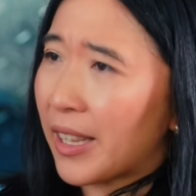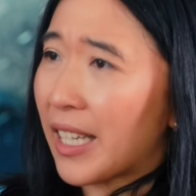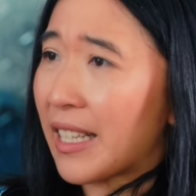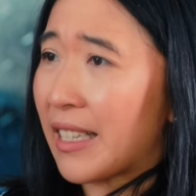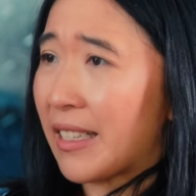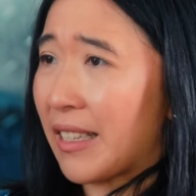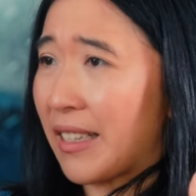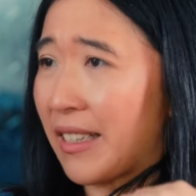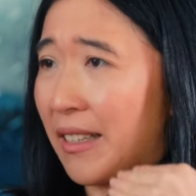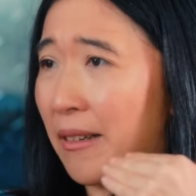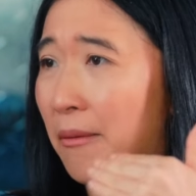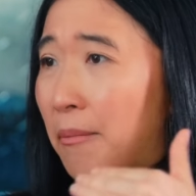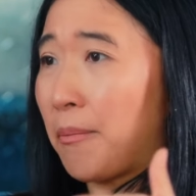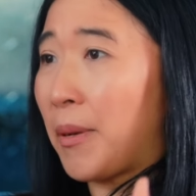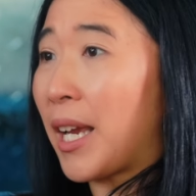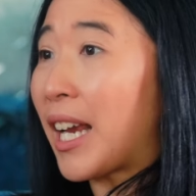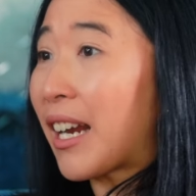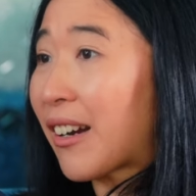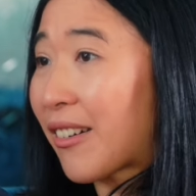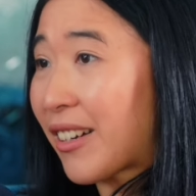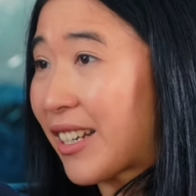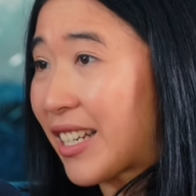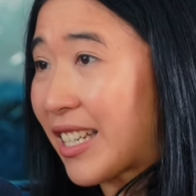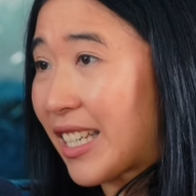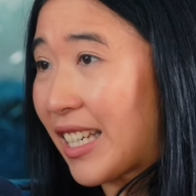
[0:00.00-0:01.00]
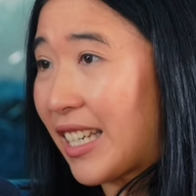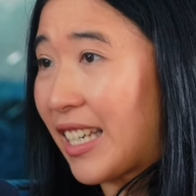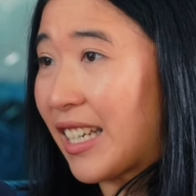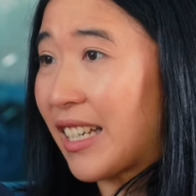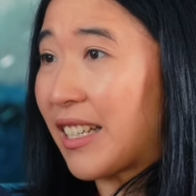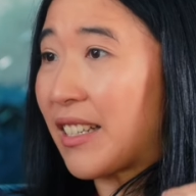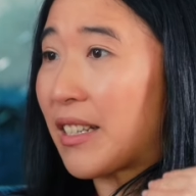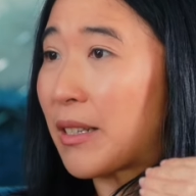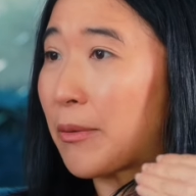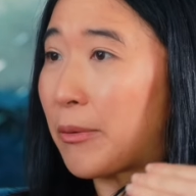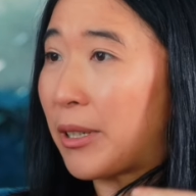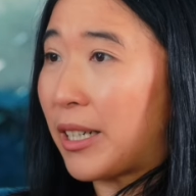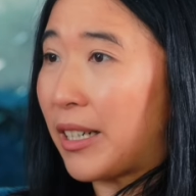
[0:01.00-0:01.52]
And this is in parenting
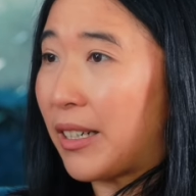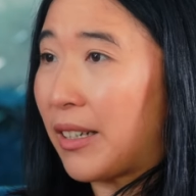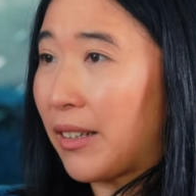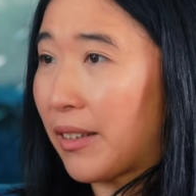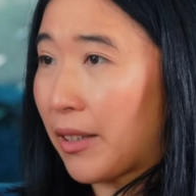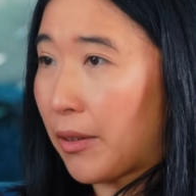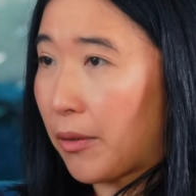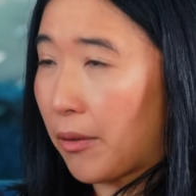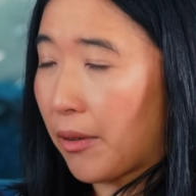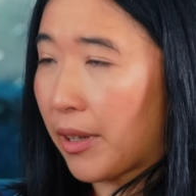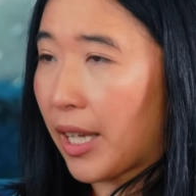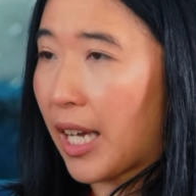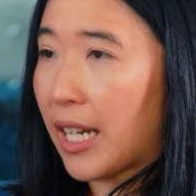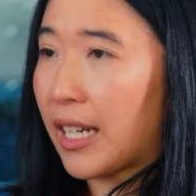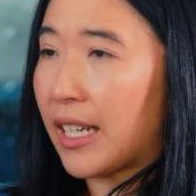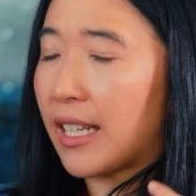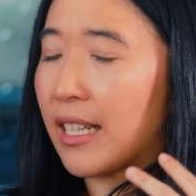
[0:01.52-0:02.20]
as well and all that.